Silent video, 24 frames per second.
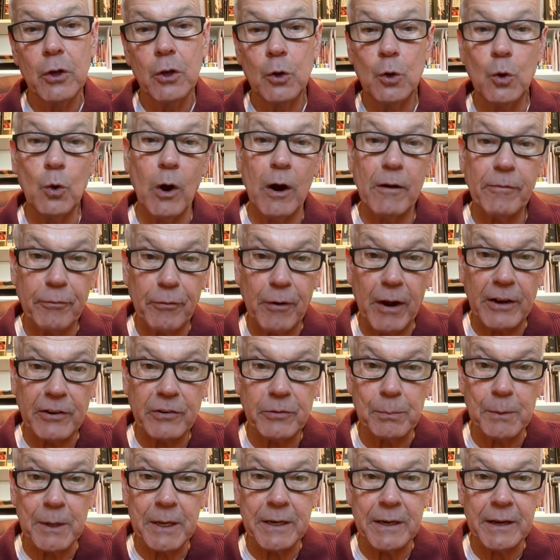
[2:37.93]
who are
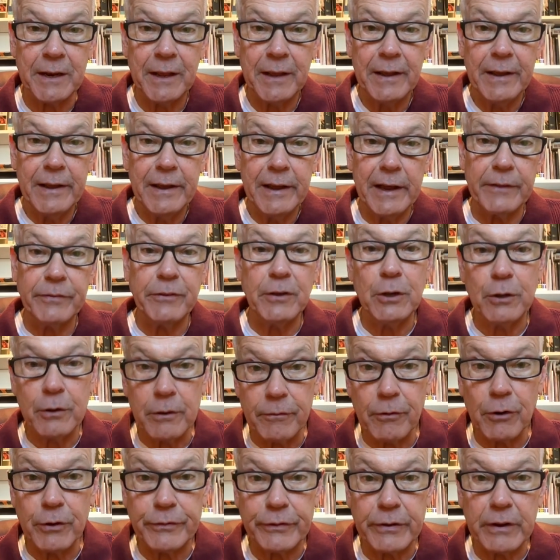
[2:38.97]
freshmen at the
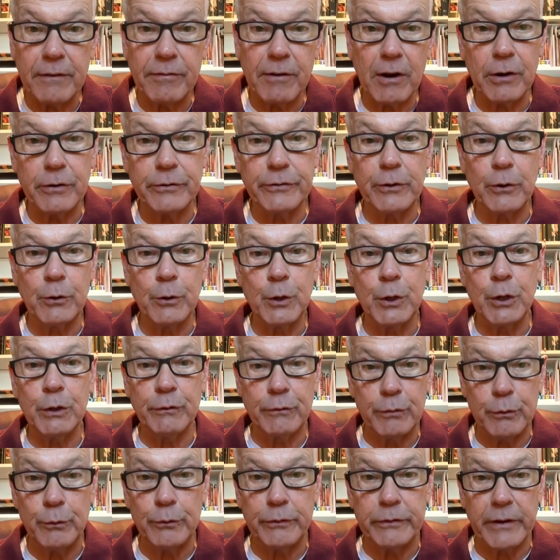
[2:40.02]
University of Arizona in
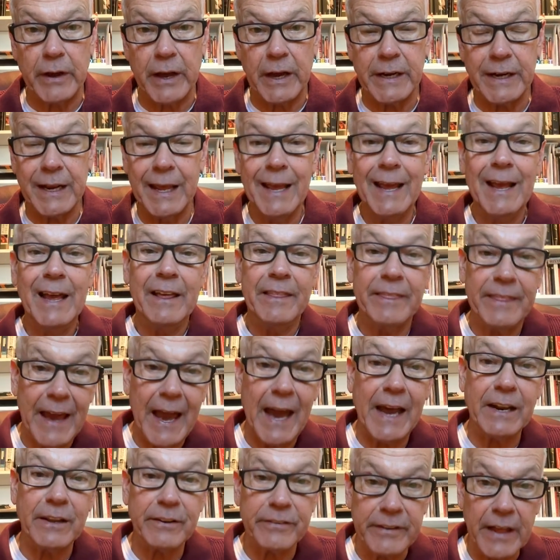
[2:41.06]
Tucson,
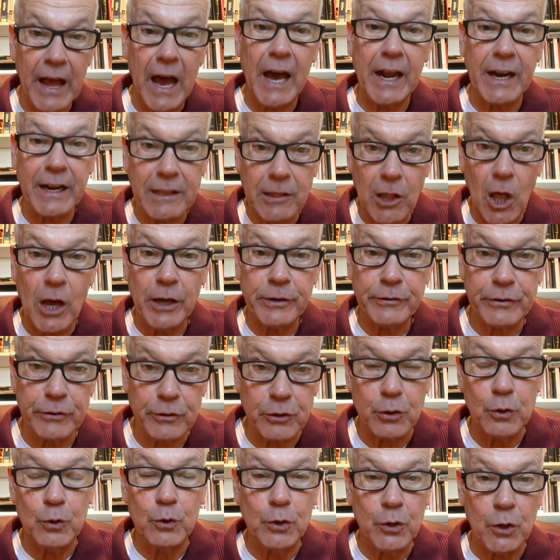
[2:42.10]
that is not a
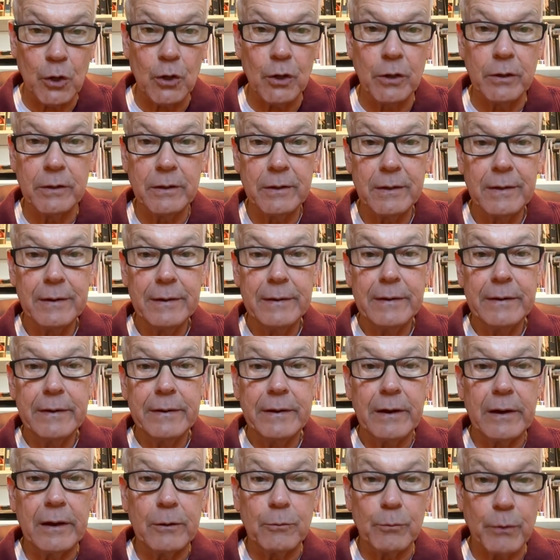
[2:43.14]
longitudinal
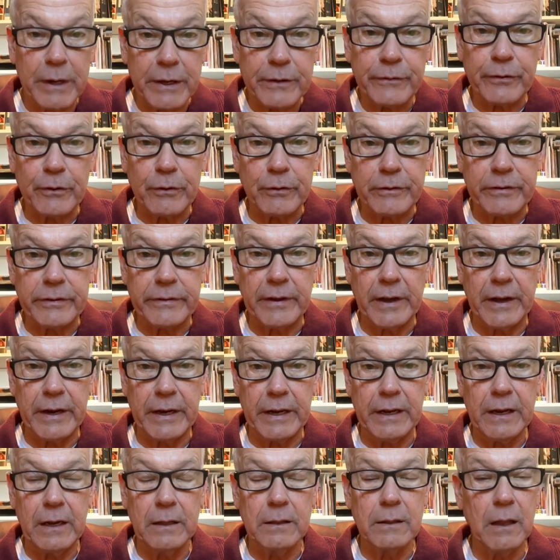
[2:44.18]
research
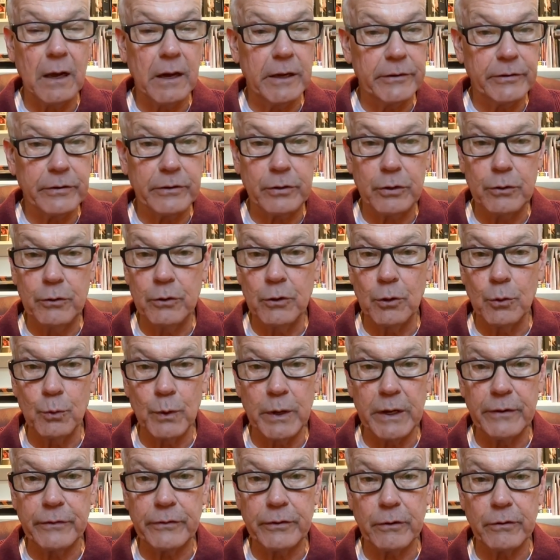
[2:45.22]
study. A longitudinal
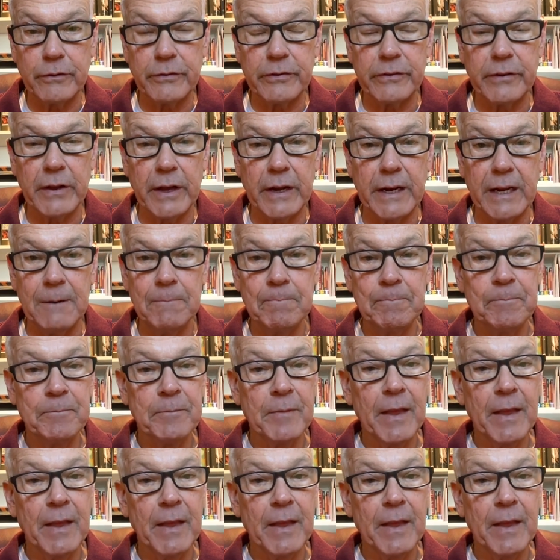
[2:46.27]
research study